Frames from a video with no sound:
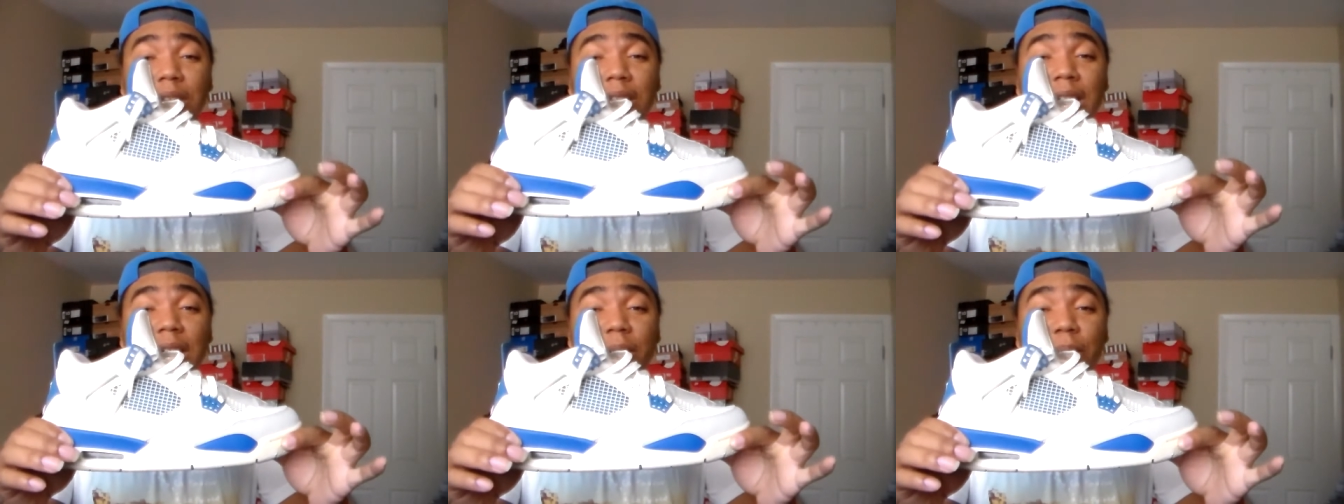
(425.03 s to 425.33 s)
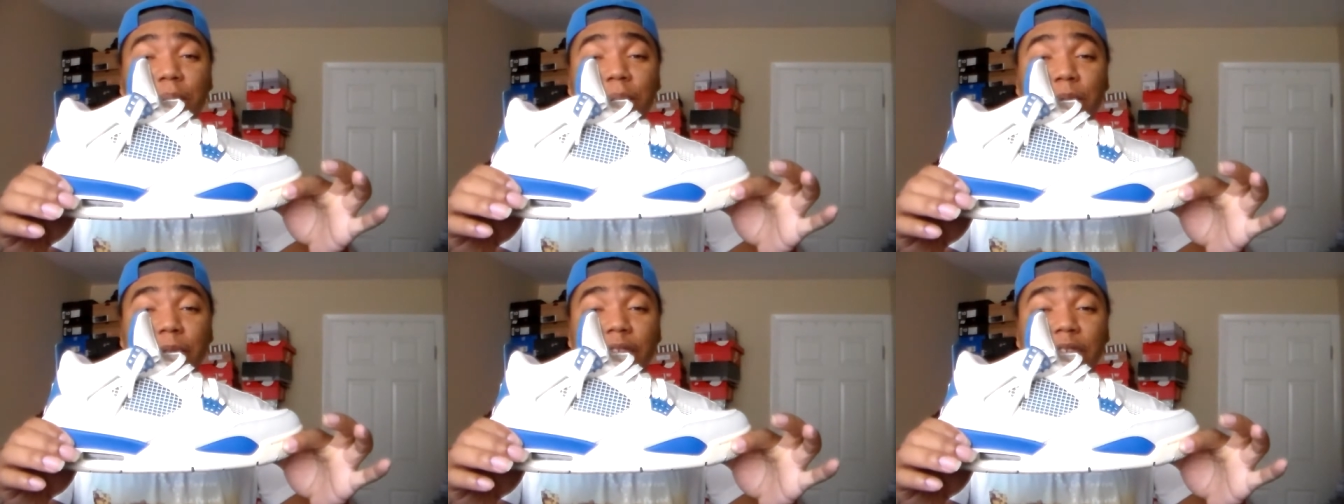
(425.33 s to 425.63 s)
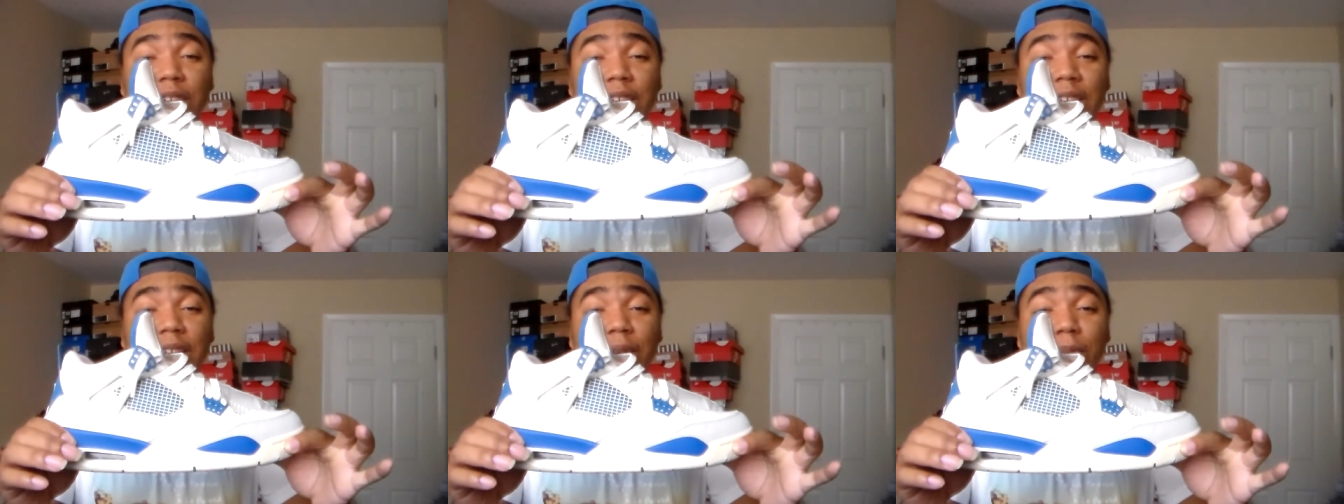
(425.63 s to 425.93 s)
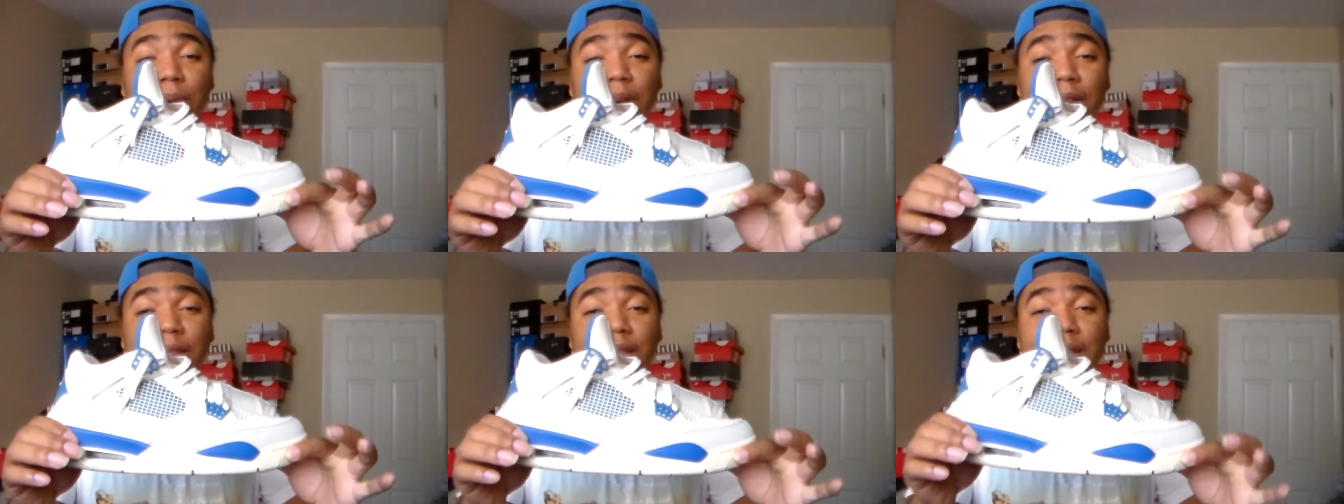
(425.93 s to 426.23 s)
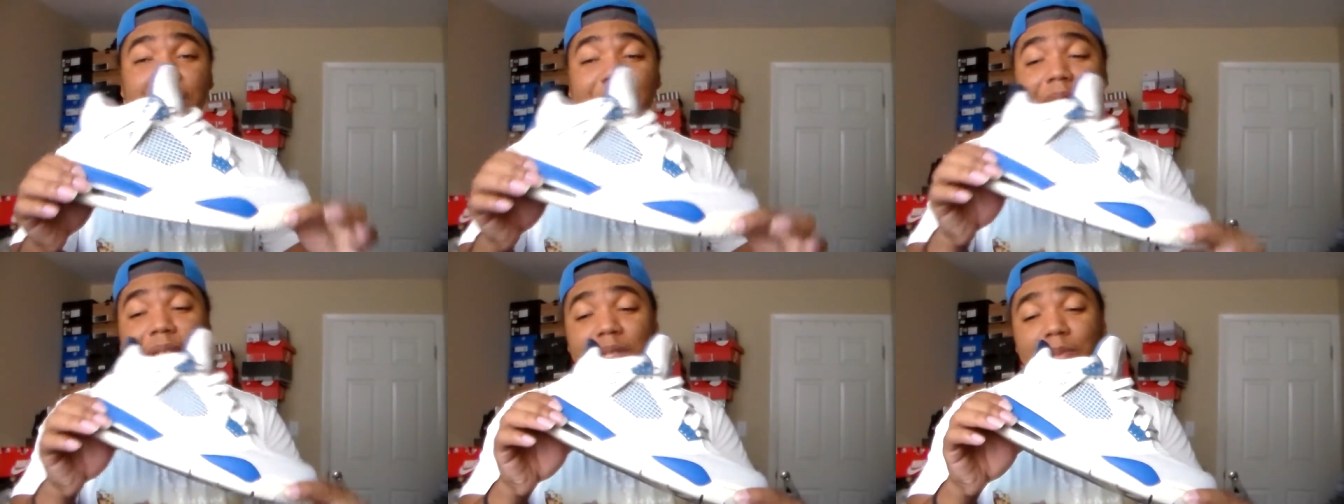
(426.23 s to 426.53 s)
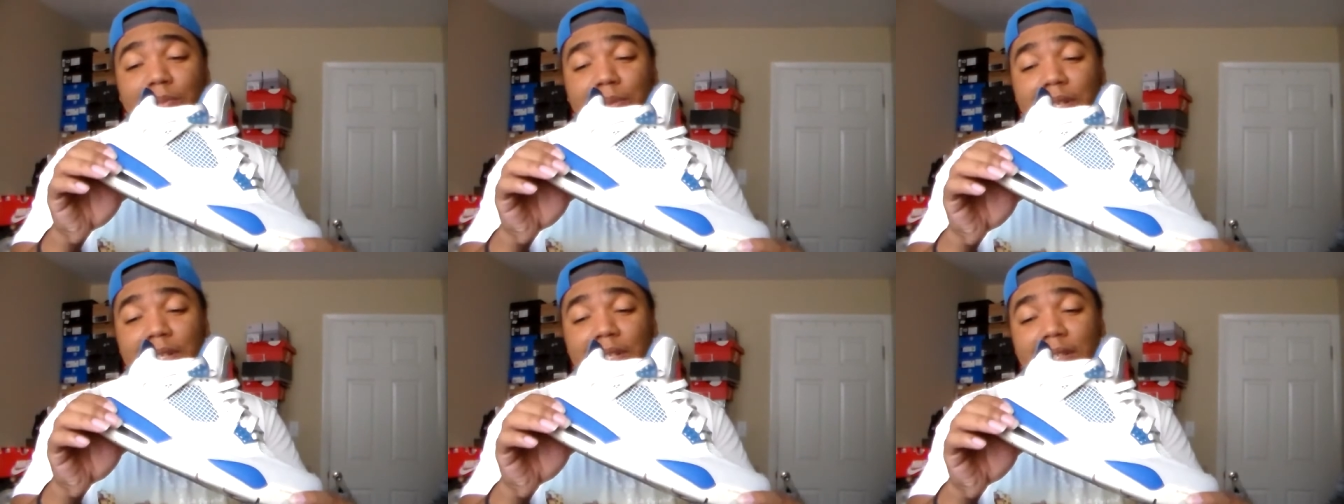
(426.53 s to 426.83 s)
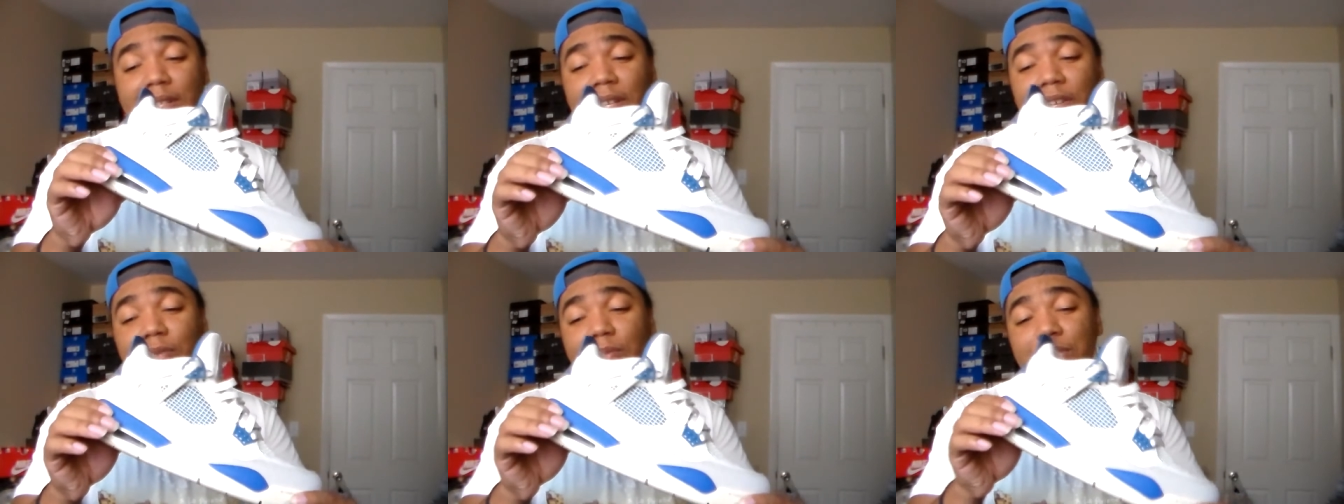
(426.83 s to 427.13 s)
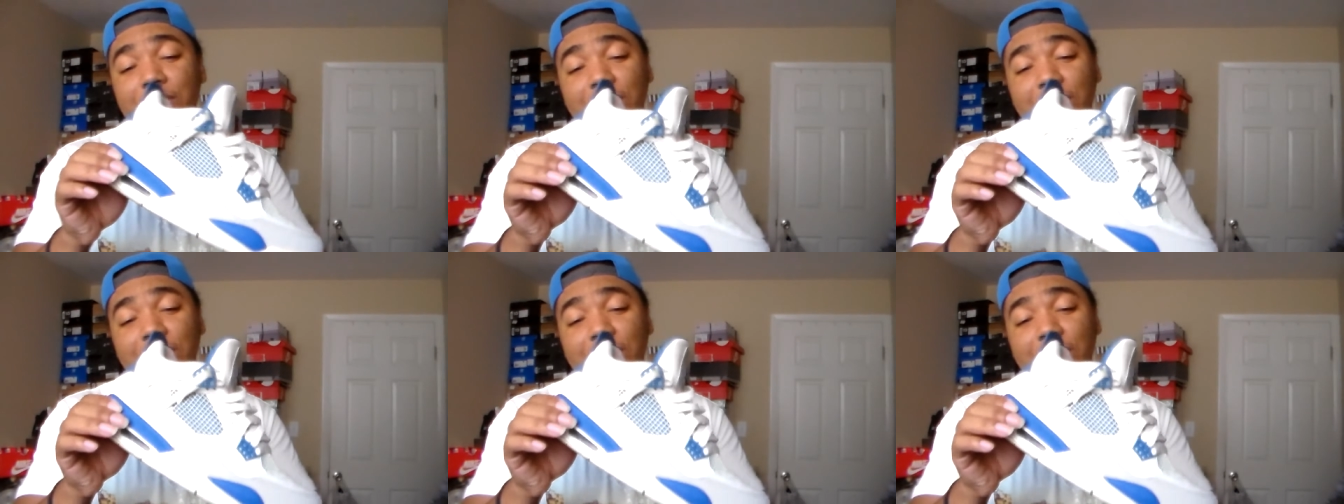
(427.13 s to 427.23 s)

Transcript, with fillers: a lot of people forget about these but they're going to